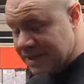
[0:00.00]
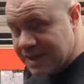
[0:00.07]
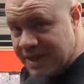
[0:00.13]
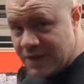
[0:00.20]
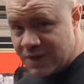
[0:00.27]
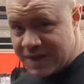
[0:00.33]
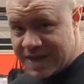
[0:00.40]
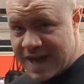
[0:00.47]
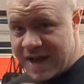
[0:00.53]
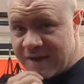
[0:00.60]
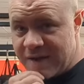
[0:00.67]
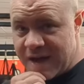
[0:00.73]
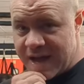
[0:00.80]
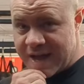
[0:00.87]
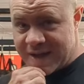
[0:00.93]
literally
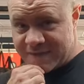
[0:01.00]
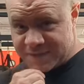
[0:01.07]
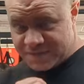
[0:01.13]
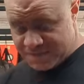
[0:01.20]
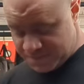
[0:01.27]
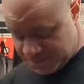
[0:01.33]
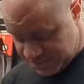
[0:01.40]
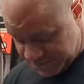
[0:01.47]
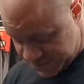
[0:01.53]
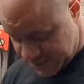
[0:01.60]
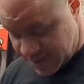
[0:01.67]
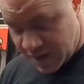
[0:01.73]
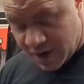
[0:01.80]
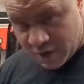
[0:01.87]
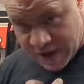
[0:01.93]
I have a